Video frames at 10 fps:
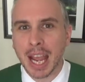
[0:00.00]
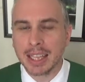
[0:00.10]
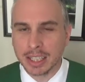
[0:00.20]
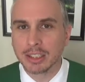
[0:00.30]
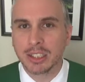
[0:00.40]

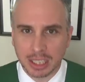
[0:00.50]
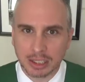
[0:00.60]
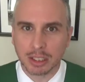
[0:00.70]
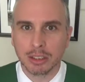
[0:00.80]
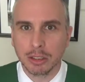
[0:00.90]
And there's
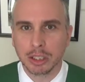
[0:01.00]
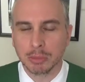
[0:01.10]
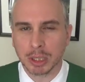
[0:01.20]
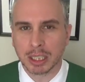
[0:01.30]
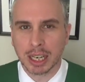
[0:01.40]

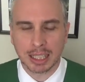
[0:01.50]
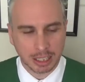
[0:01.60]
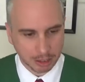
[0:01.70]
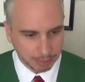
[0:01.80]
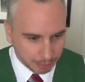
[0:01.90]
disillusionment, and
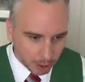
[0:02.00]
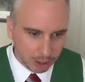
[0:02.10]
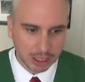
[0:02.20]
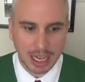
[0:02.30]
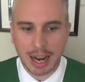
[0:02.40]
there's
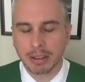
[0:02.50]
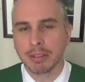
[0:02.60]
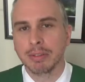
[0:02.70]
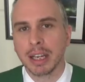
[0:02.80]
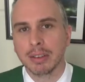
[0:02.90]
falling out of
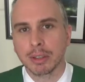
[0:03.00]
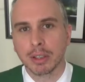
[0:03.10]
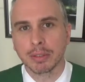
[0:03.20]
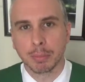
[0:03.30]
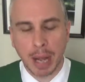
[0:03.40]
favor
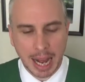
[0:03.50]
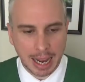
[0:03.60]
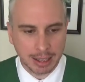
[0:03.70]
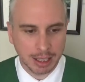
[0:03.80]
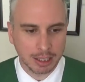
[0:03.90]
of the
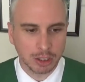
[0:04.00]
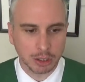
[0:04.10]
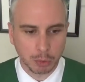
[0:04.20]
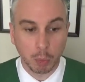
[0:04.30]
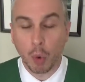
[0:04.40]
path, and
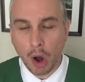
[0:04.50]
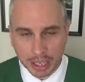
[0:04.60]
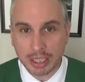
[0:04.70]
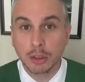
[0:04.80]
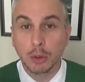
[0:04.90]
just
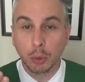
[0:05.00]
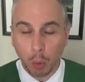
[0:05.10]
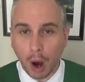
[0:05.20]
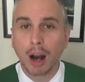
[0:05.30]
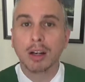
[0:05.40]
wanting to
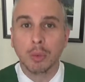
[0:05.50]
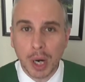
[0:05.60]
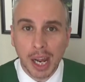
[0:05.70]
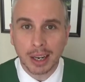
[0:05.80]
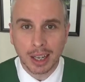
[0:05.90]
walk
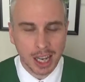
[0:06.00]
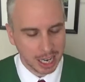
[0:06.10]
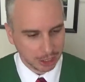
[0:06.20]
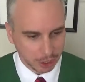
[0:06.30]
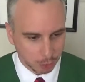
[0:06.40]
away,
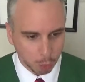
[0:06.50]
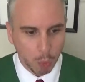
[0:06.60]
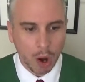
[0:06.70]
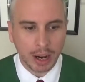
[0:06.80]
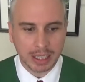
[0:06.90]
and just
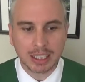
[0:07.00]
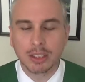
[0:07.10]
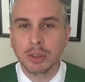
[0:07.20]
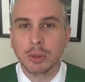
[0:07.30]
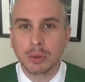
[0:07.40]
wanting
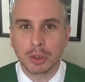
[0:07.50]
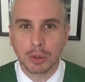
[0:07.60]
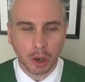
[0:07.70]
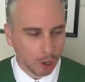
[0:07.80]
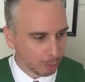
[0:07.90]
to
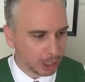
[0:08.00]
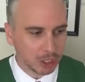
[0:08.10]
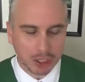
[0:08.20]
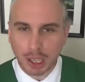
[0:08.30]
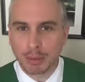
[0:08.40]
hermit
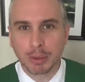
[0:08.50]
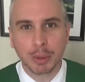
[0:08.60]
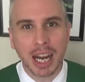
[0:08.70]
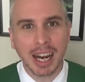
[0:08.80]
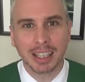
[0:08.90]
yourself
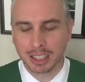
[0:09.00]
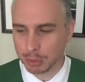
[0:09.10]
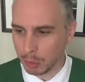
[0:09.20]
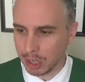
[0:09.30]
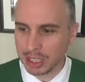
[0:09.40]
away,
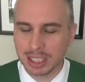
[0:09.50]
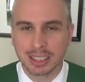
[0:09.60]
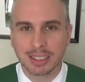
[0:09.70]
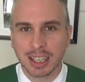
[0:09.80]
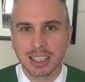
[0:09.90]
just wanting to
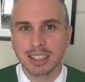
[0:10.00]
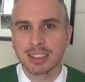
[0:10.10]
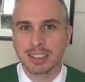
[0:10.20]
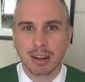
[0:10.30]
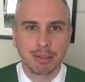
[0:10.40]
study the
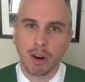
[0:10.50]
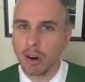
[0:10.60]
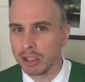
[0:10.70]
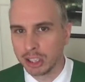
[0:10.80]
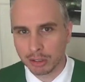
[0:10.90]
stuff
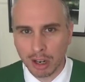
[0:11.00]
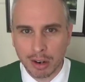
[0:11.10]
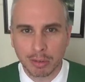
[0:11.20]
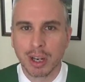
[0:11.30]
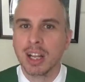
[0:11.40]
on your
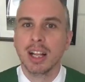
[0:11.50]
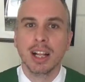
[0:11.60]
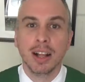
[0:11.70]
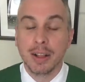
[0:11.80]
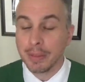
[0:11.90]
own.
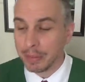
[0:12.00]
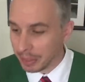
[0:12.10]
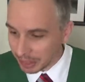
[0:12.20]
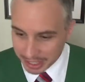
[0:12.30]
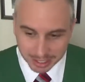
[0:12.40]

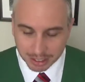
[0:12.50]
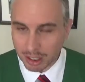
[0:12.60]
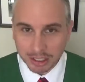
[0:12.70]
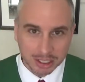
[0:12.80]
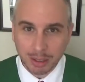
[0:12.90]
This is
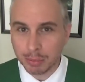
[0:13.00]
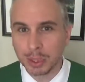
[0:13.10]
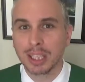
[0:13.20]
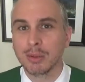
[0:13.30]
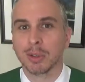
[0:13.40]
all stuff we
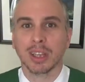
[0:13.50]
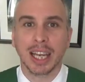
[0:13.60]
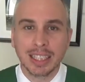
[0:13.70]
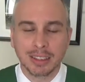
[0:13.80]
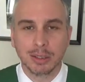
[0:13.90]
can
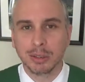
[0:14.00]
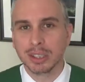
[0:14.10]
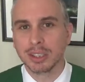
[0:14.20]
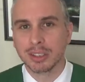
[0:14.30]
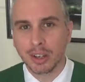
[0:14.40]
relate to.
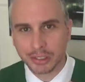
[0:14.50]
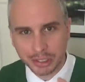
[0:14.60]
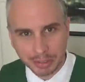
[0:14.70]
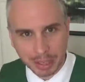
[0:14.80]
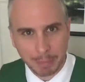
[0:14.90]
This is all
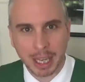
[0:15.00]
stuff that